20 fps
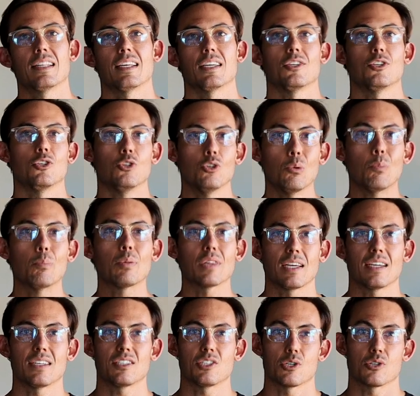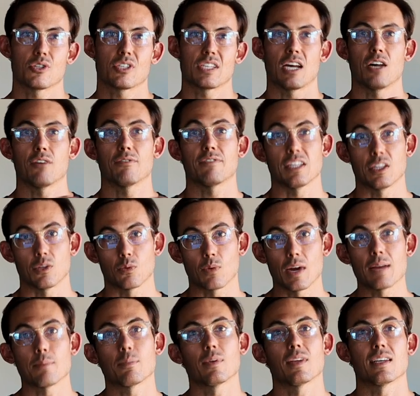that you place yourself in the
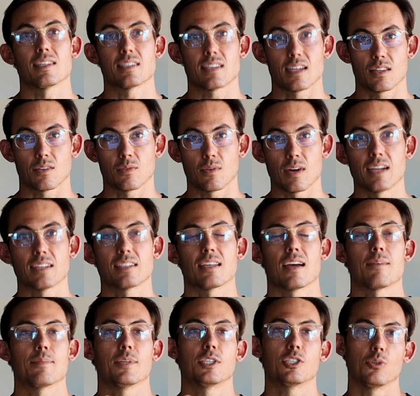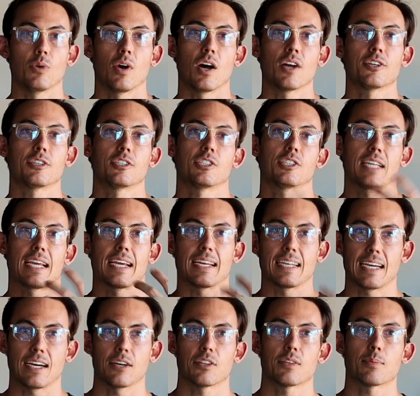right place at the right time, that you understand
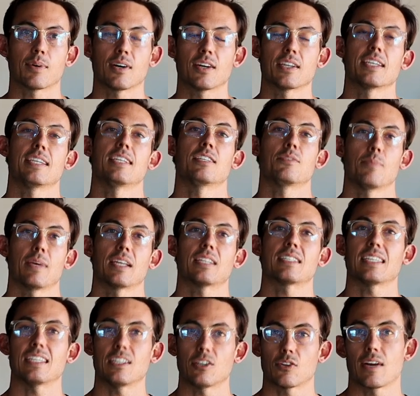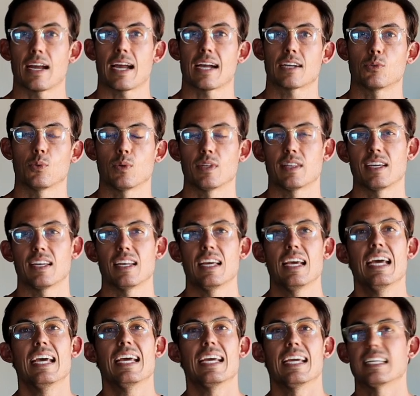how the body is meant to interact with it.
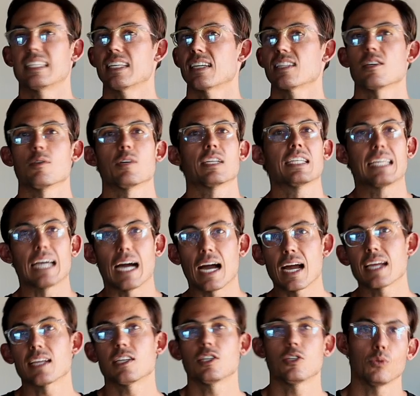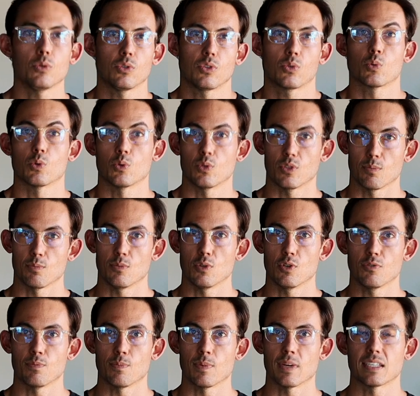It doesn't guide you through the
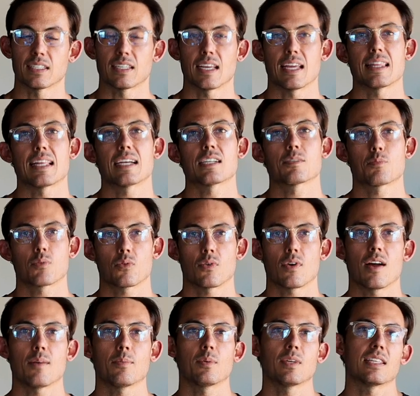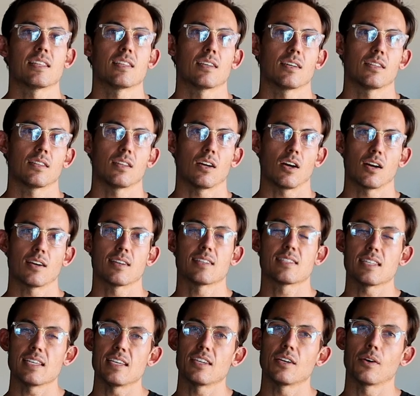movement. And that's probably the
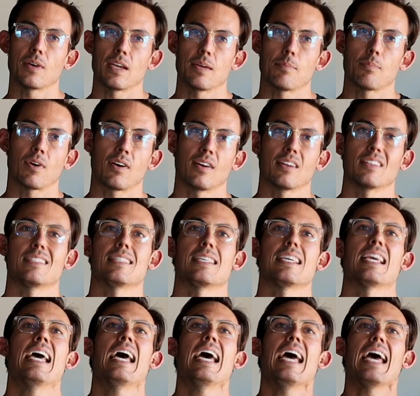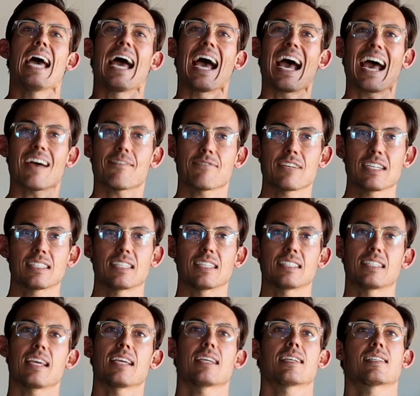hardest ego hit part, is the having to
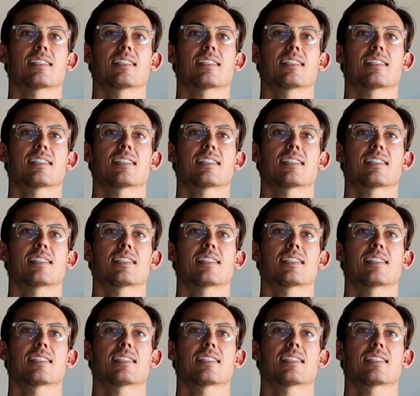take